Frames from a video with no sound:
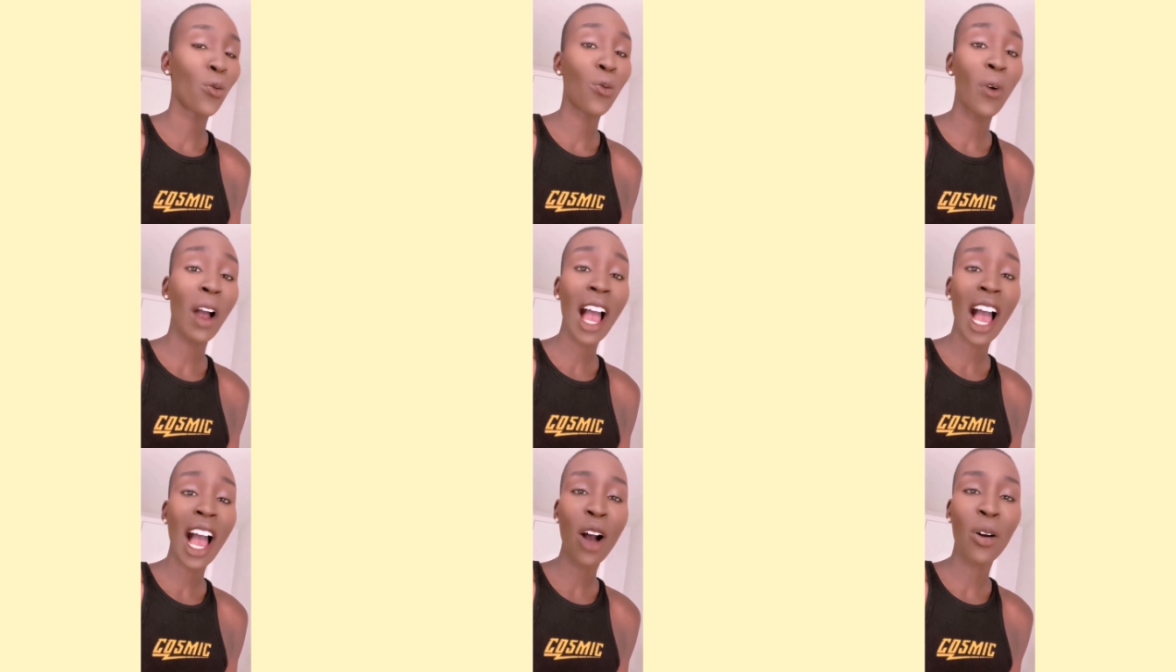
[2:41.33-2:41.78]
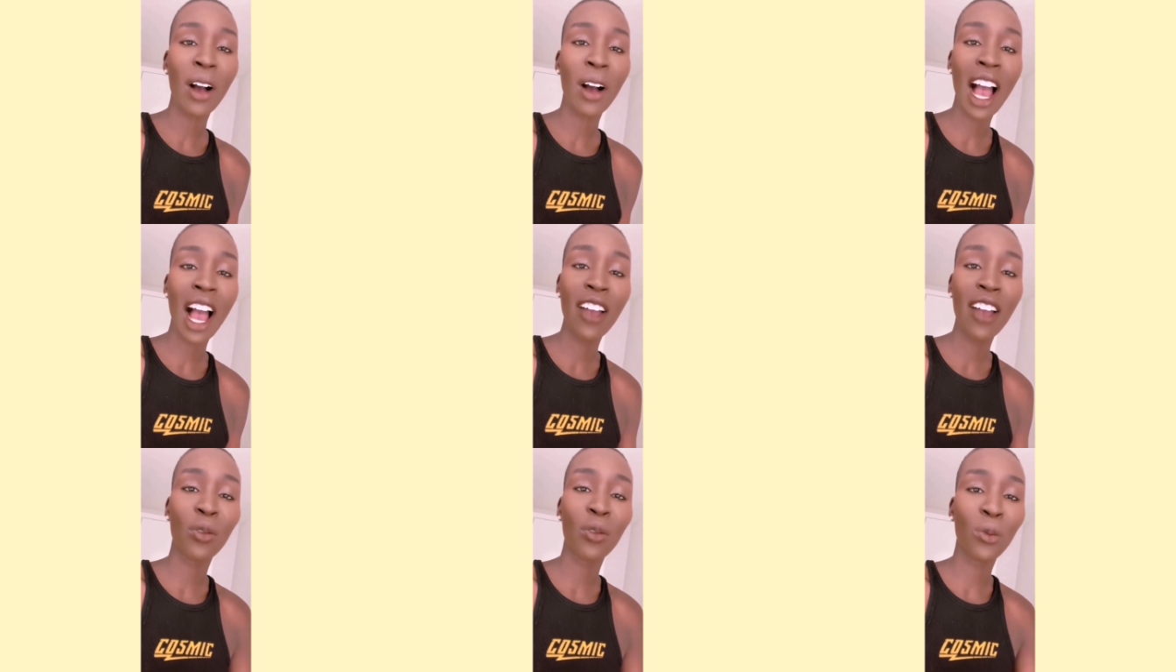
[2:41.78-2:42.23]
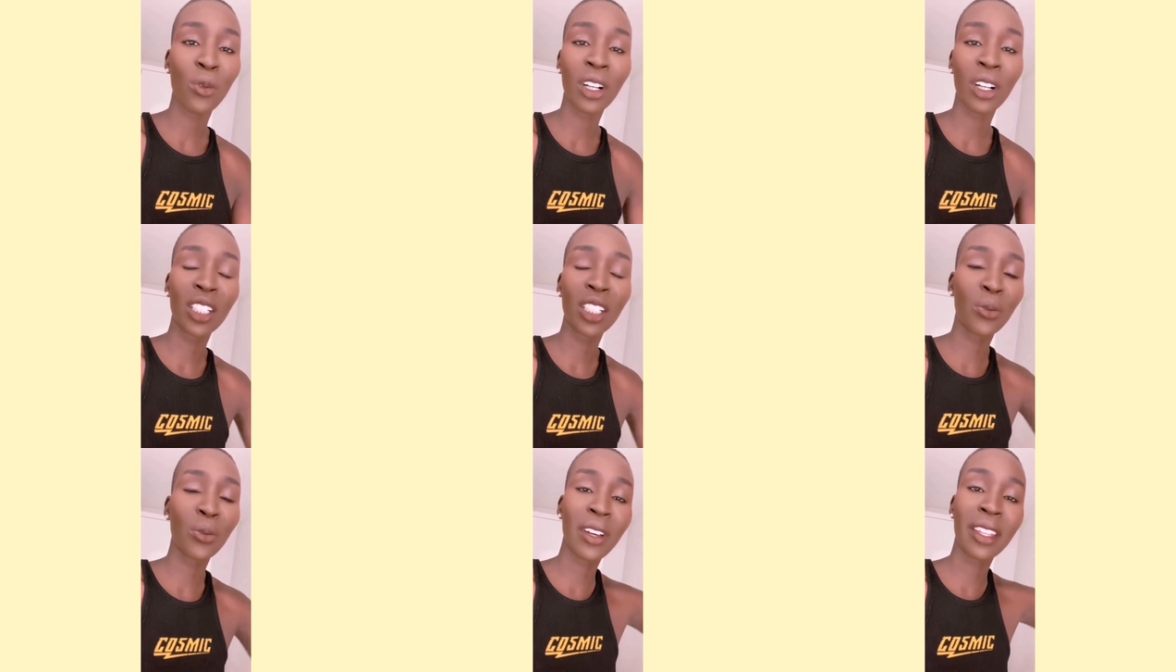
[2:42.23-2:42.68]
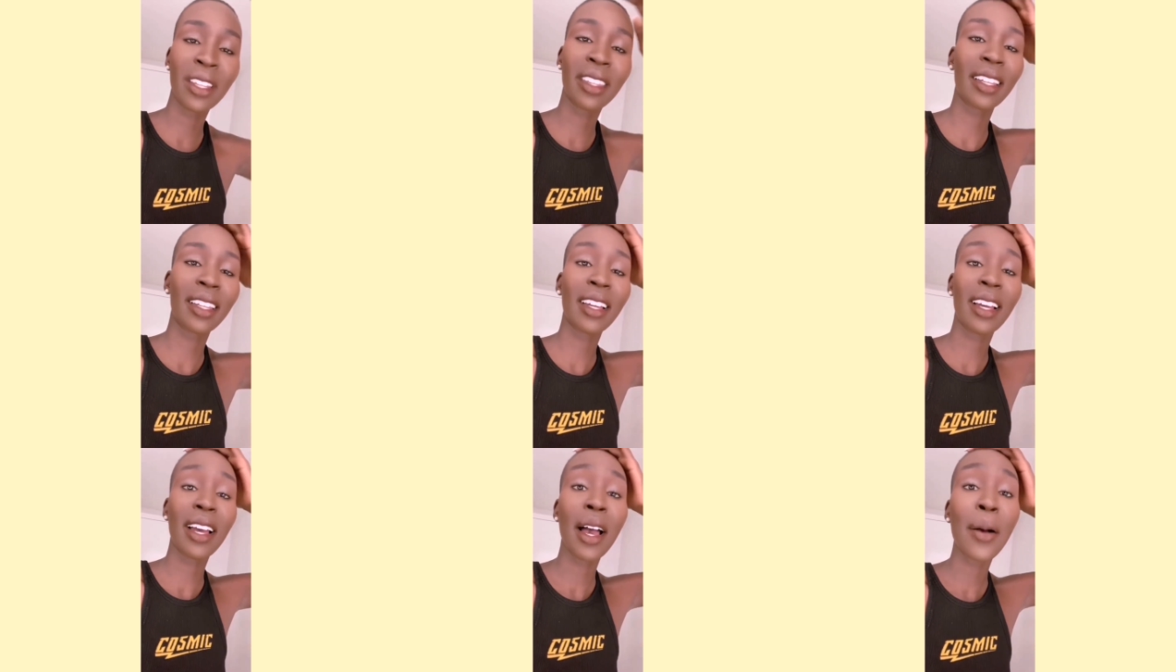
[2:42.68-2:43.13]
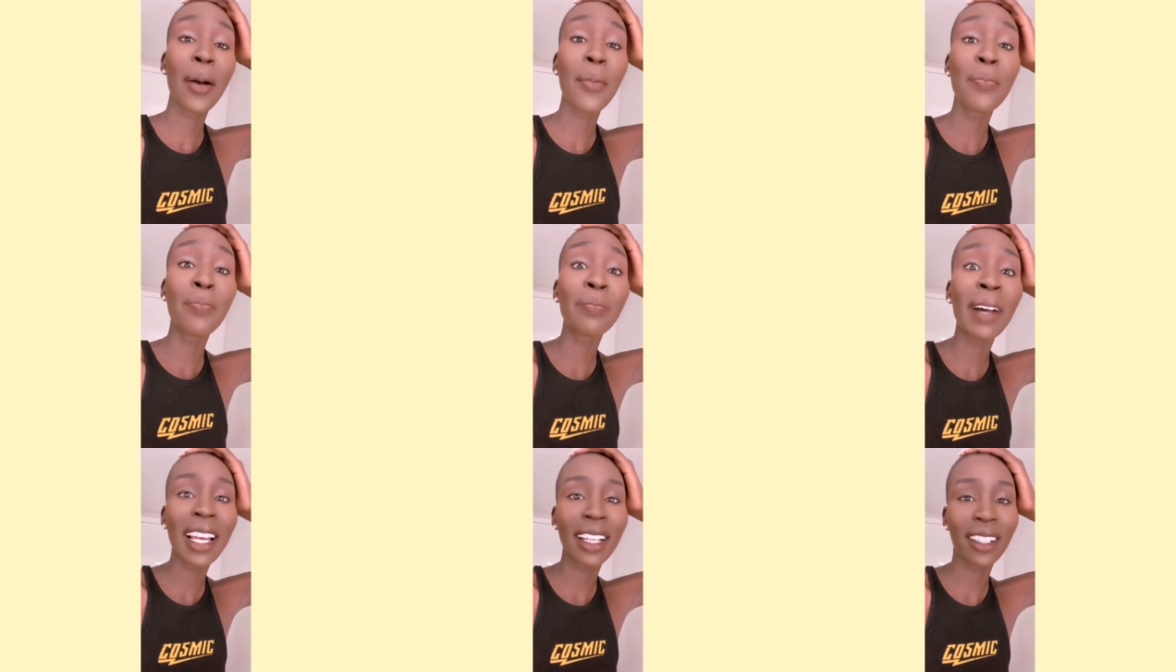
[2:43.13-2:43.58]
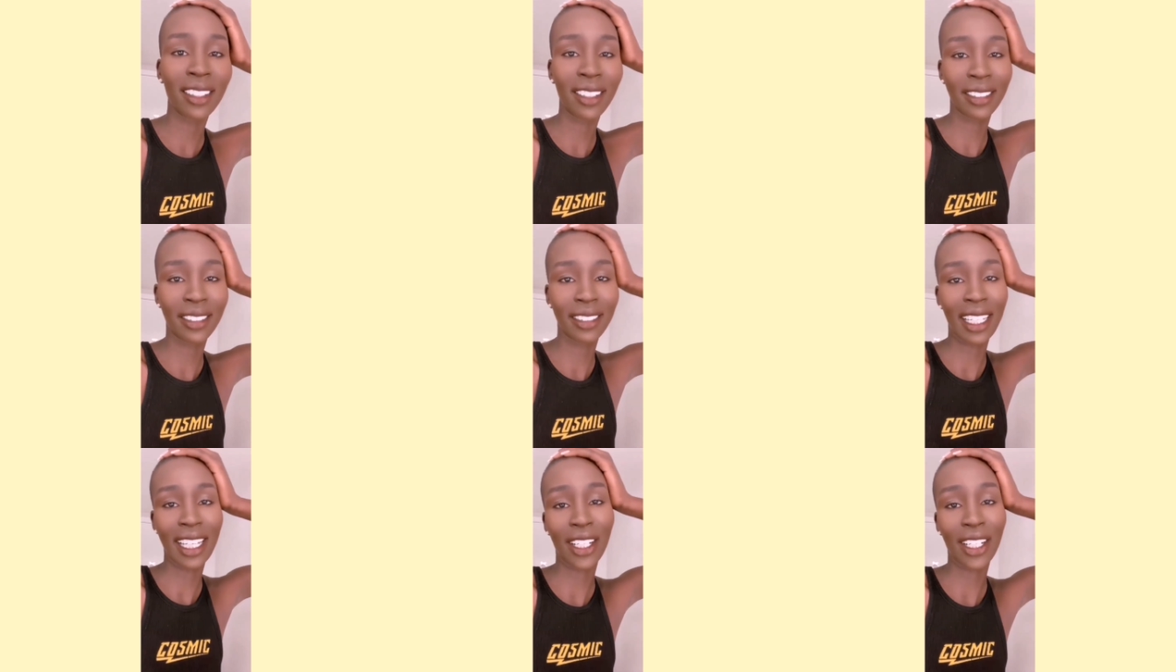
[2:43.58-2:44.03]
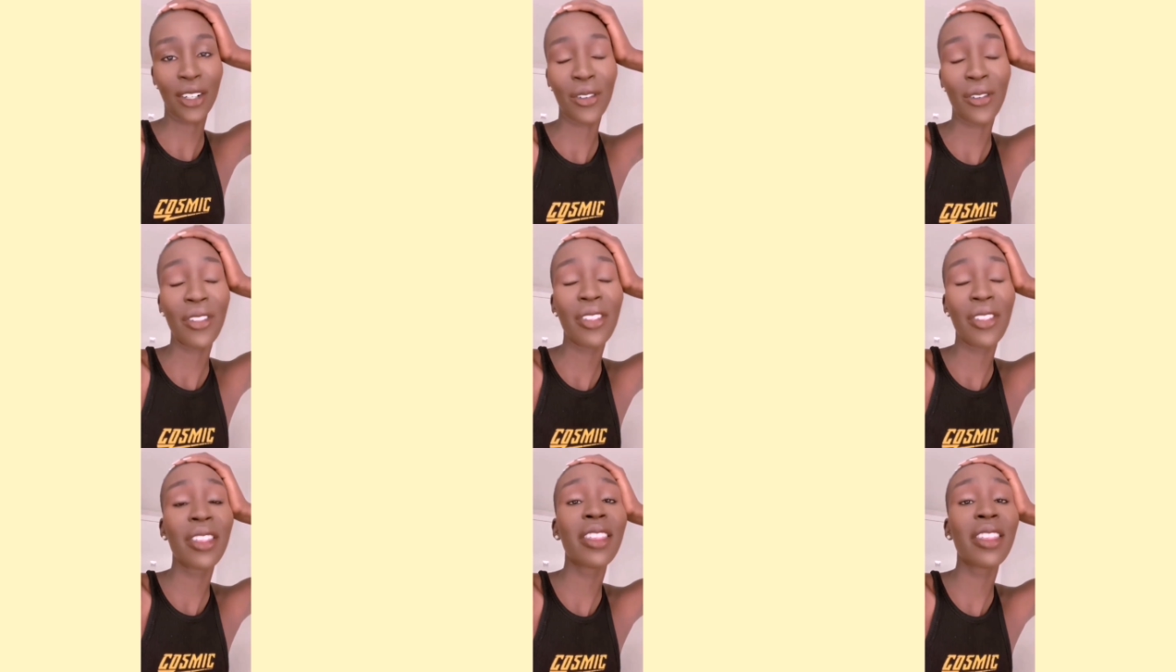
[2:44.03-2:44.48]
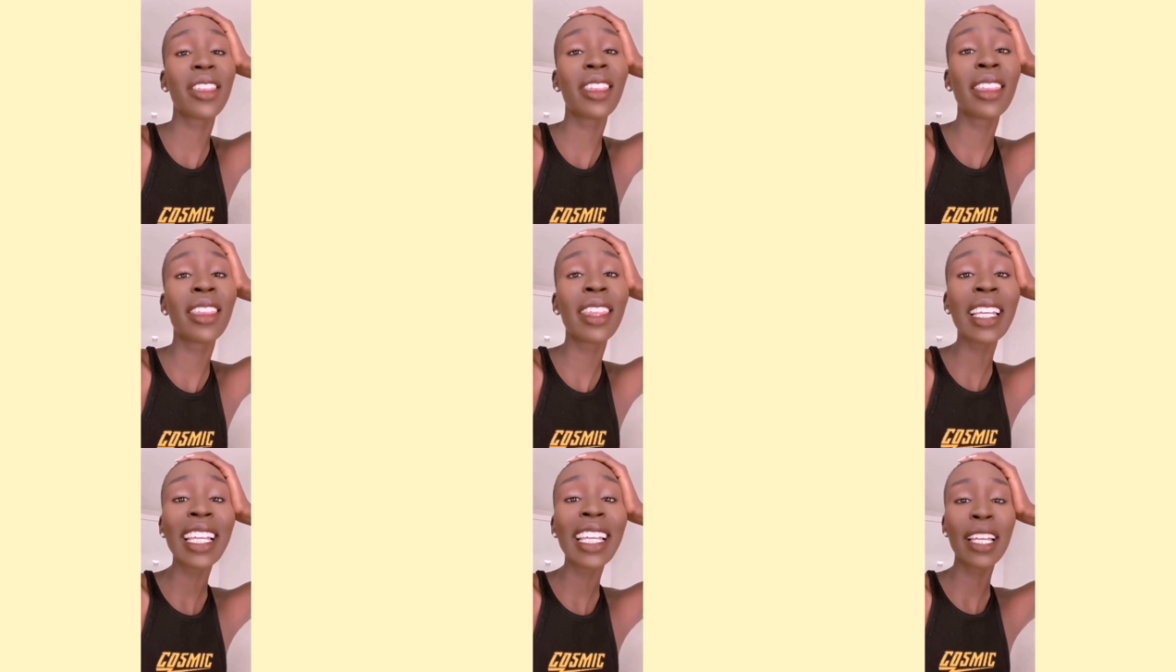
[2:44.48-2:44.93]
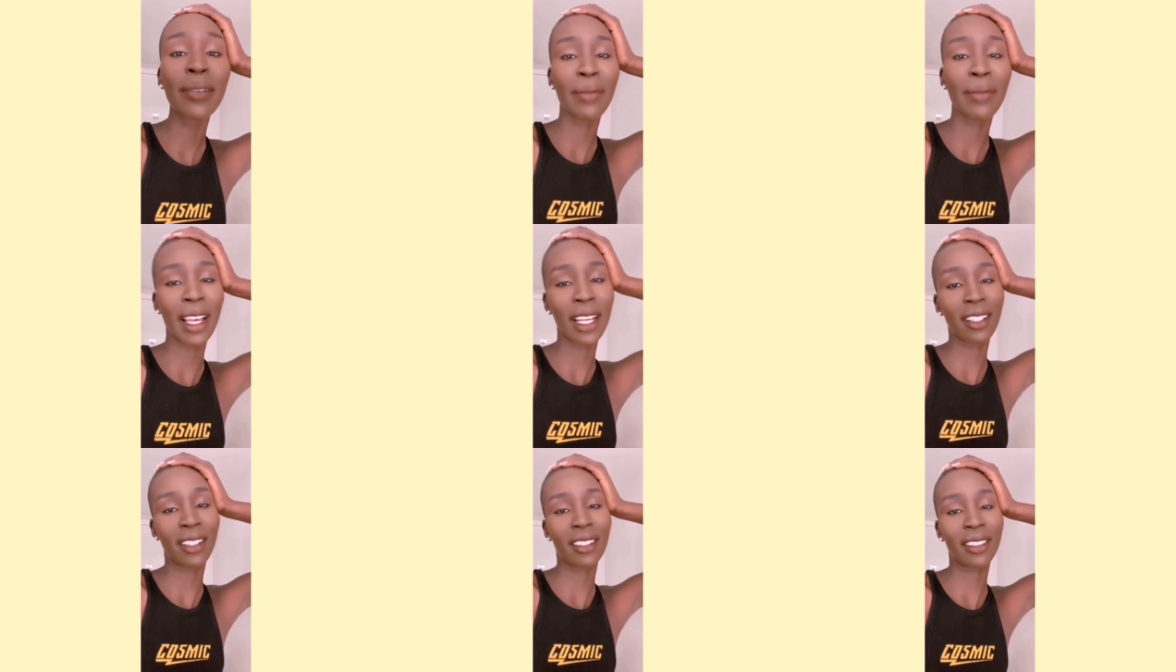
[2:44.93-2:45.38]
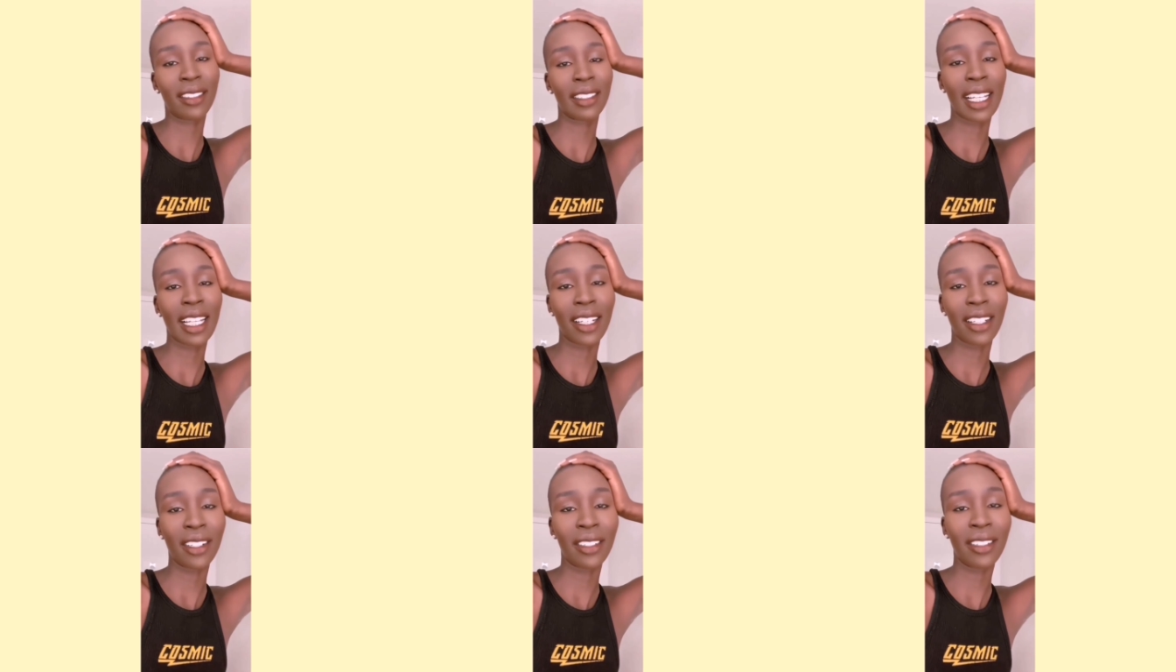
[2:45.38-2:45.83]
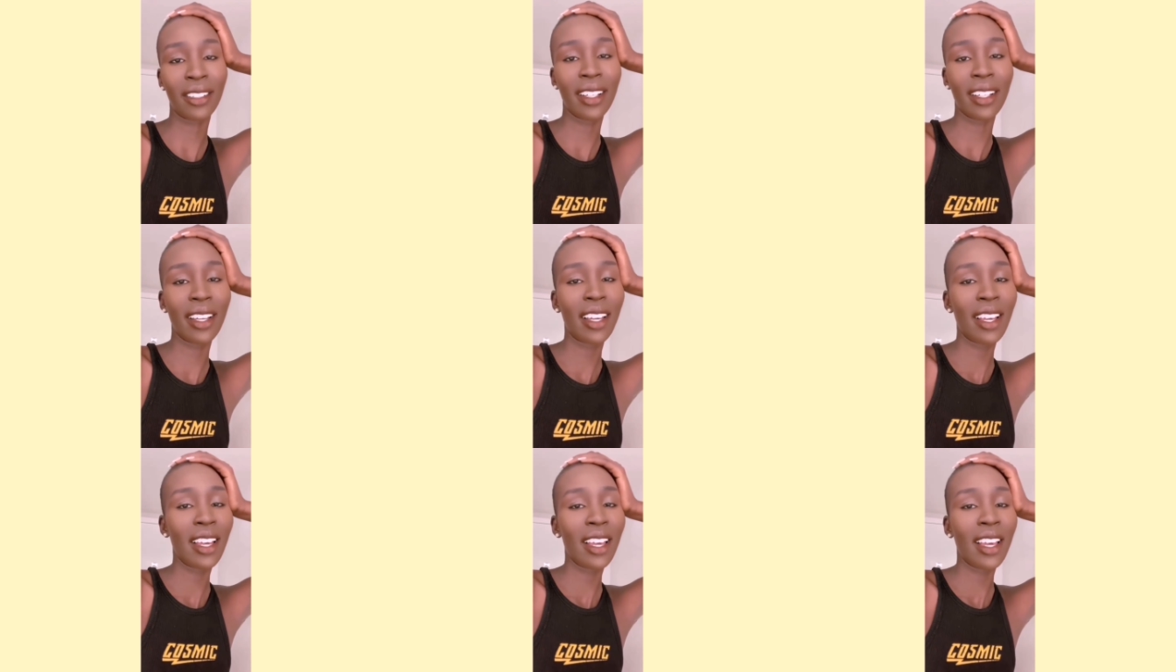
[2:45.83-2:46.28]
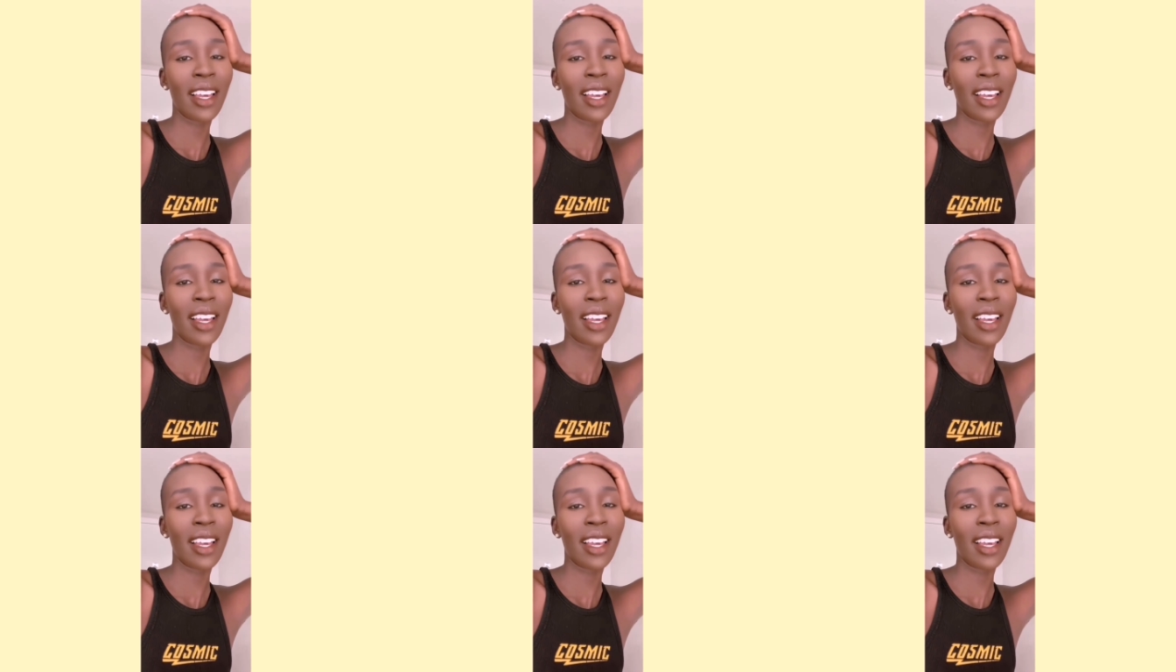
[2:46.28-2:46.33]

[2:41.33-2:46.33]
wow, I've worked with Michael Cinco, the Michael Cinco,